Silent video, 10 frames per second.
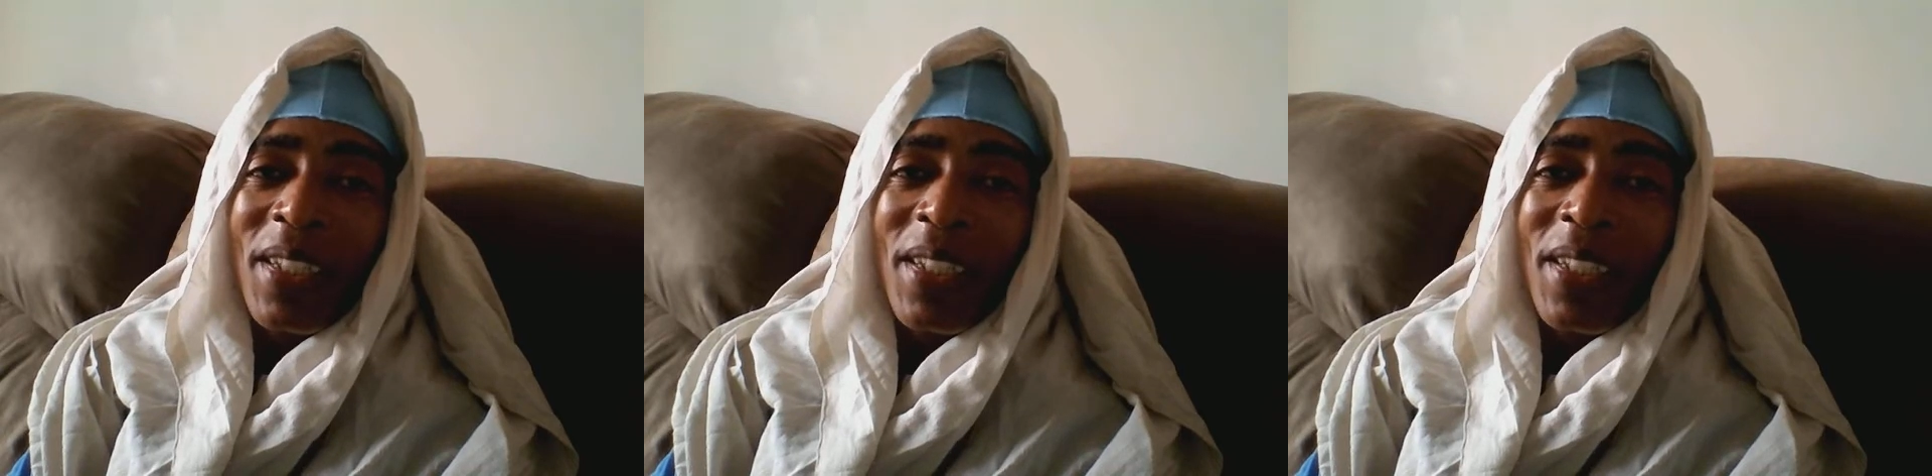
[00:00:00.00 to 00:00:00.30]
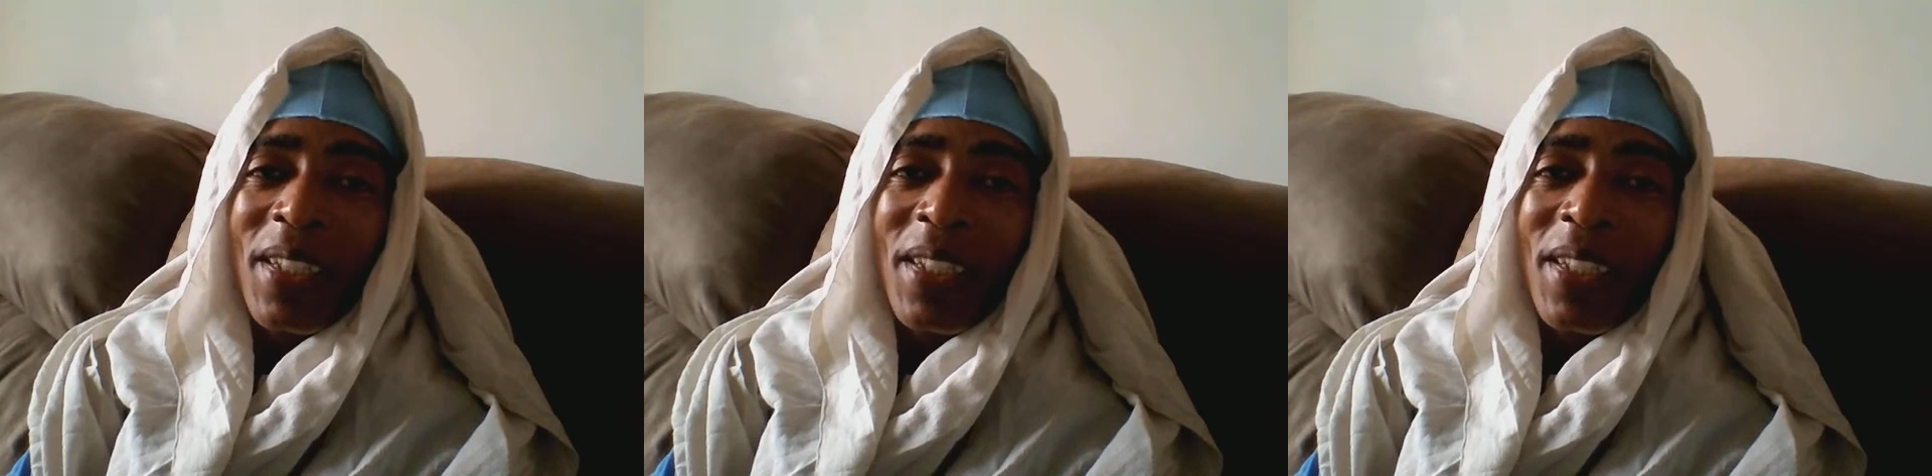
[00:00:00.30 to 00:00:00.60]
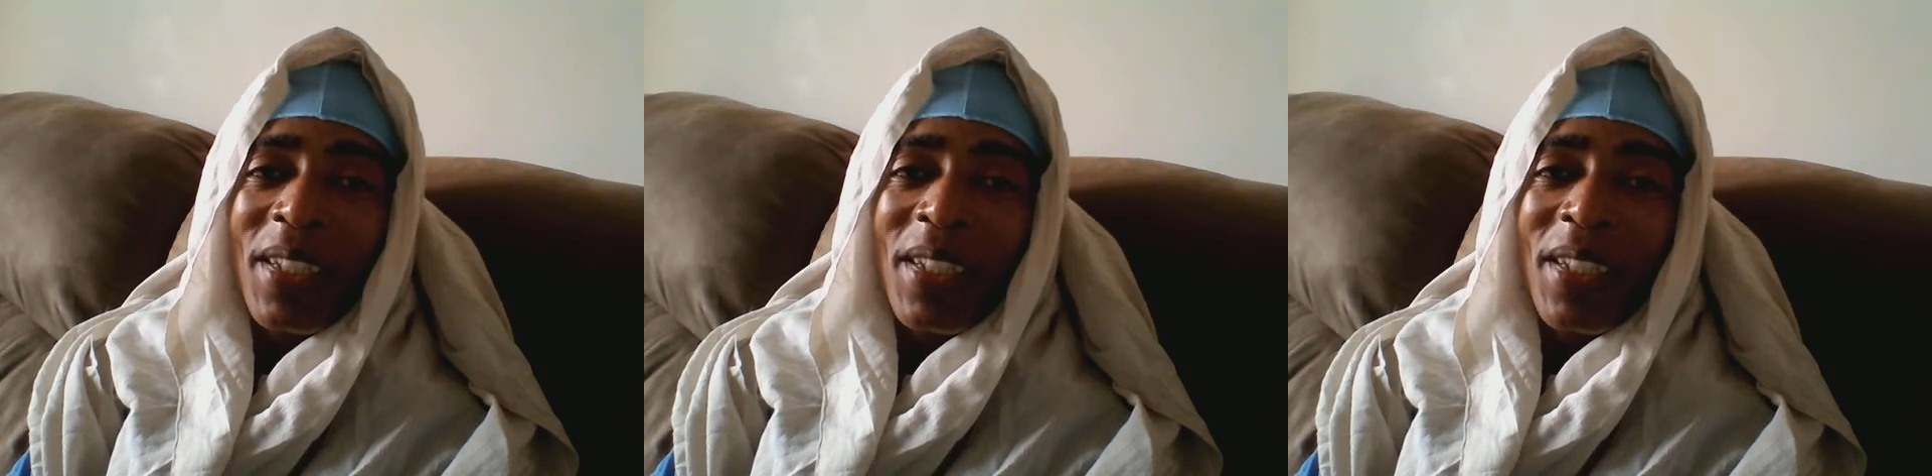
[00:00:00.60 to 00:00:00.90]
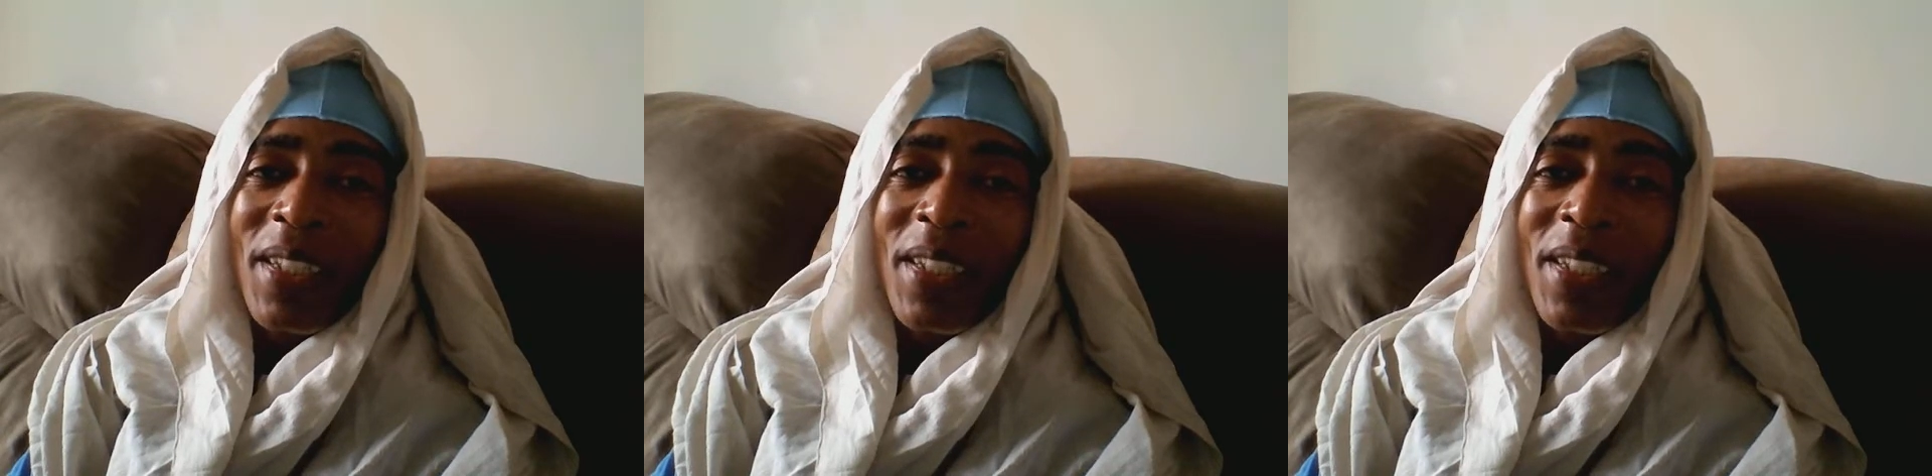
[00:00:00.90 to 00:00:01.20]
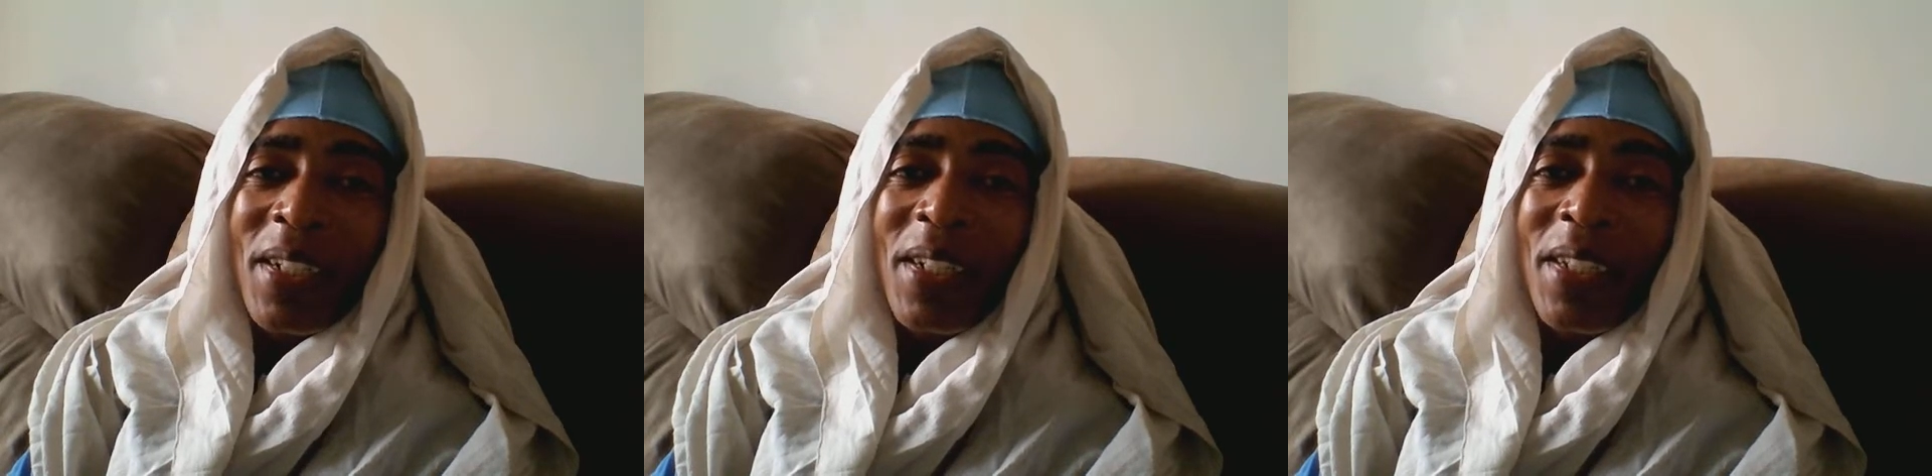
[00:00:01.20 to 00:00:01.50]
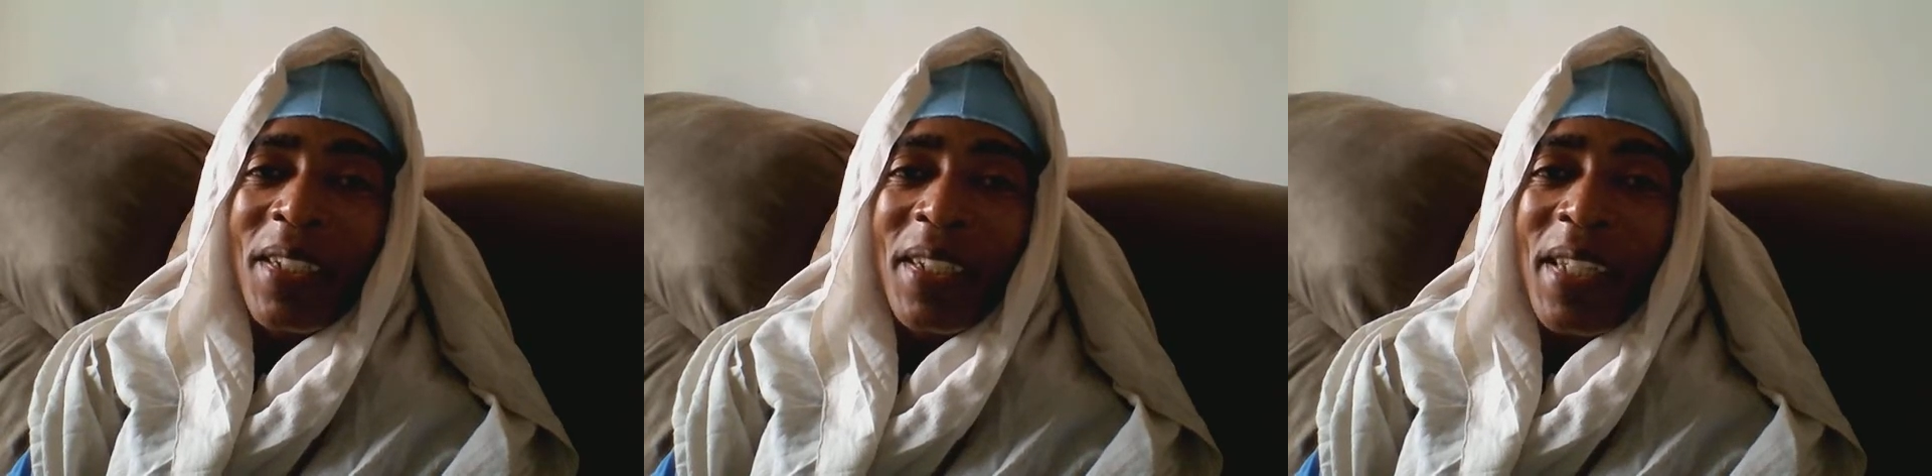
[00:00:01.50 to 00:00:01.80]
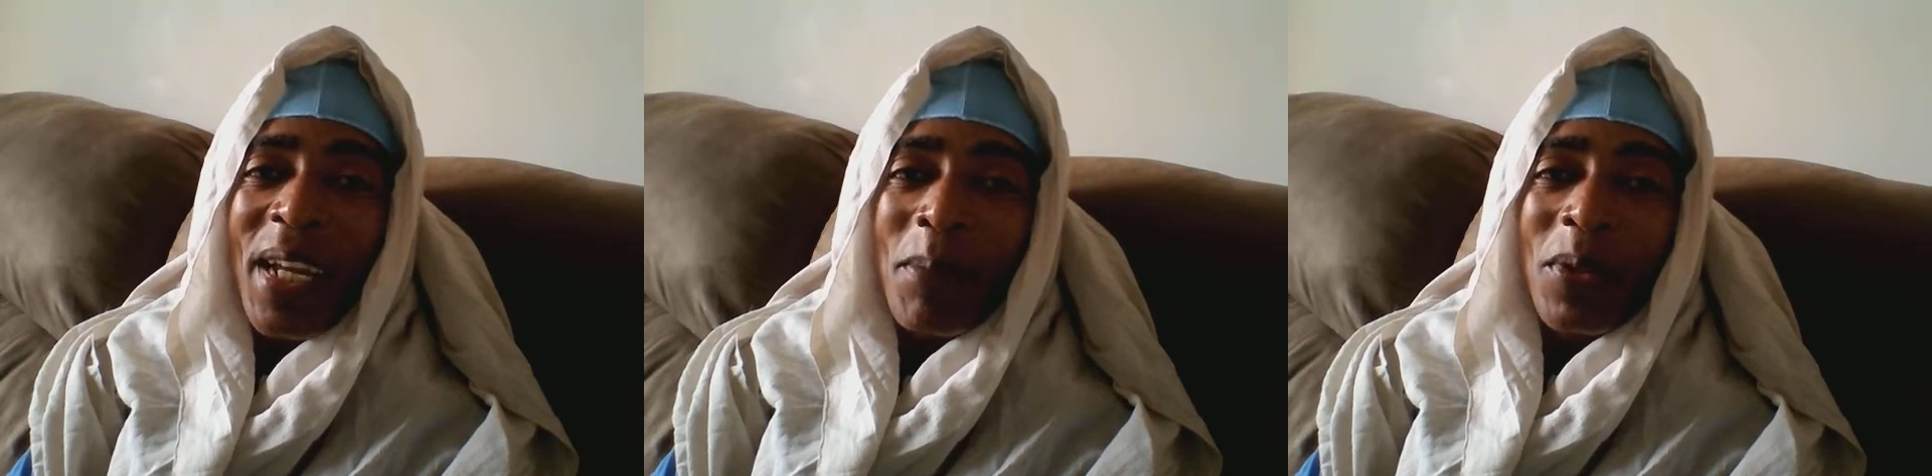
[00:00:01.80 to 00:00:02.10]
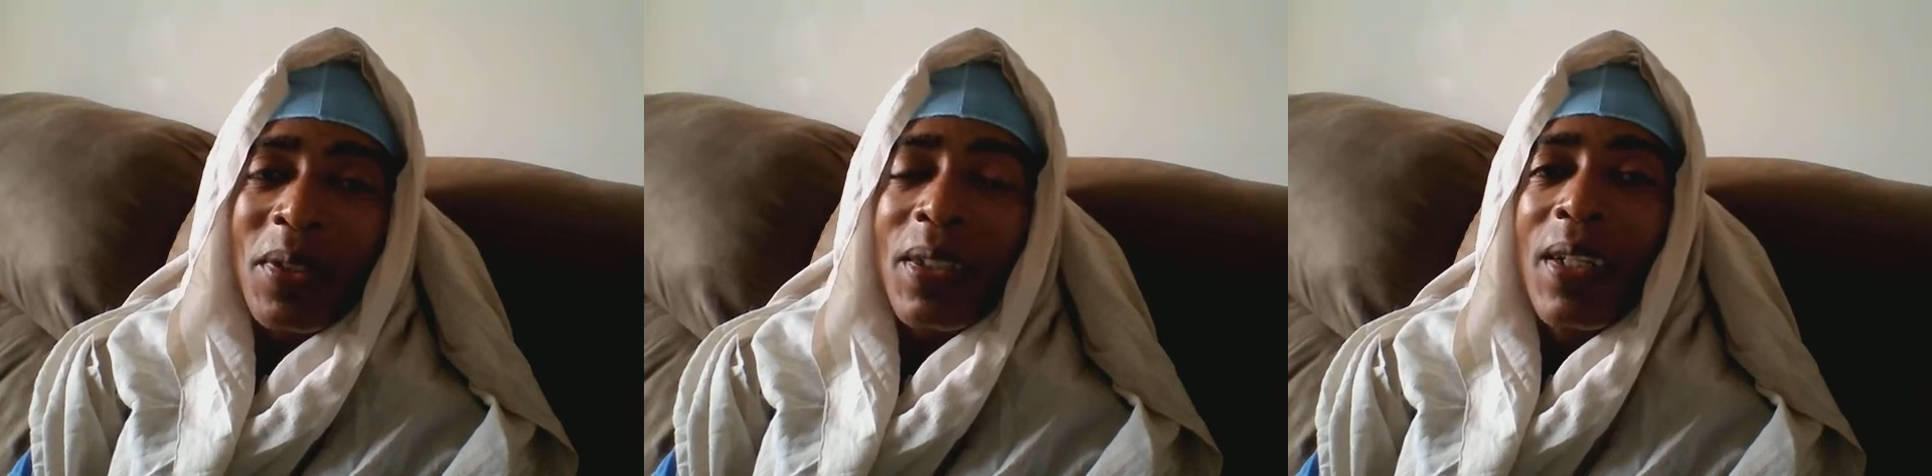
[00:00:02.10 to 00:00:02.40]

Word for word: okay, incarnated in Tammuz.